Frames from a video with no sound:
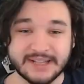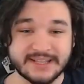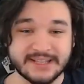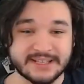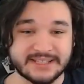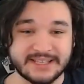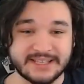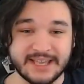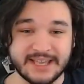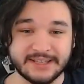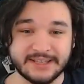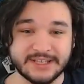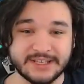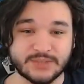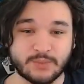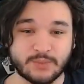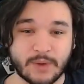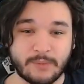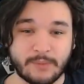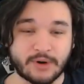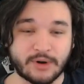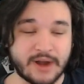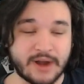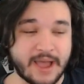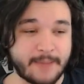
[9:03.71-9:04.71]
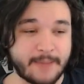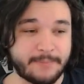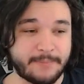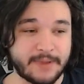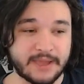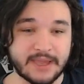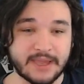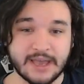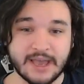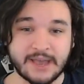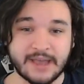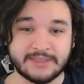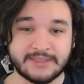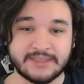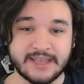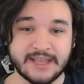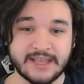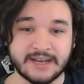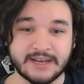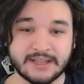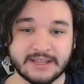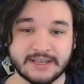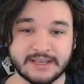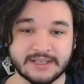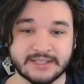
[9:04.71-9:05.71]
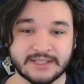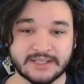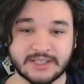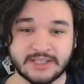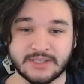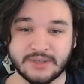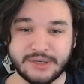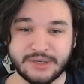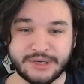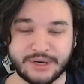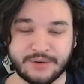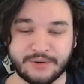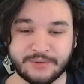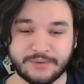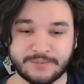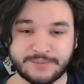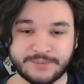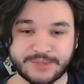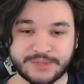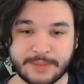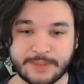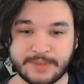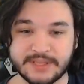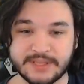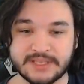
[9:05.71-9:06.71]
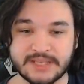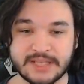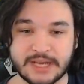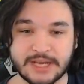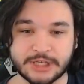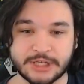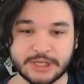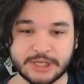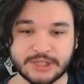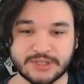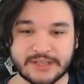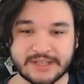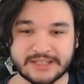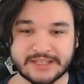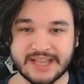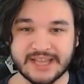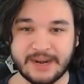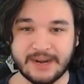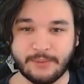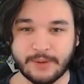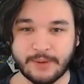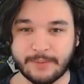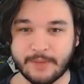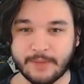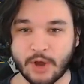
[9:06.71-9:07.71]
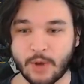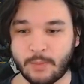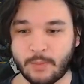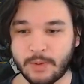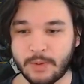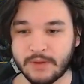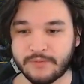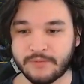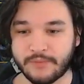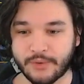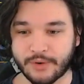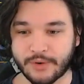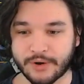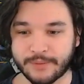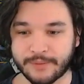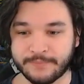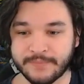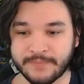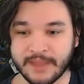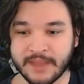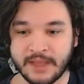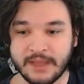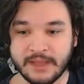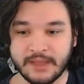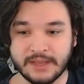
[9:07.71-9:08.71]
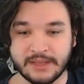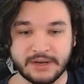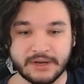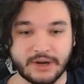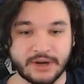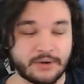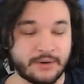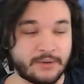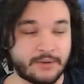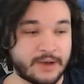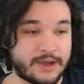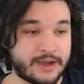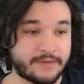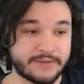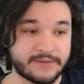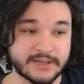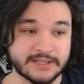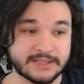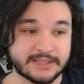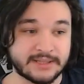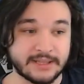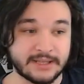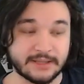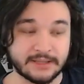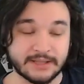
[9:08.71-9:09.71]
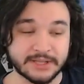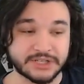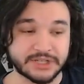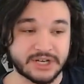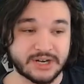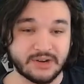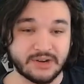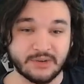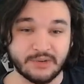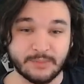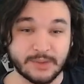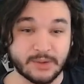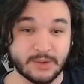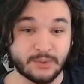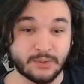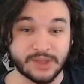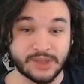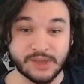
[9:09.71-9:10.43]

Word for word: see at least one more epic at the end of this, you know, summon session. So that's kind of what I'm hoping for. You know, obviously a legendary would be really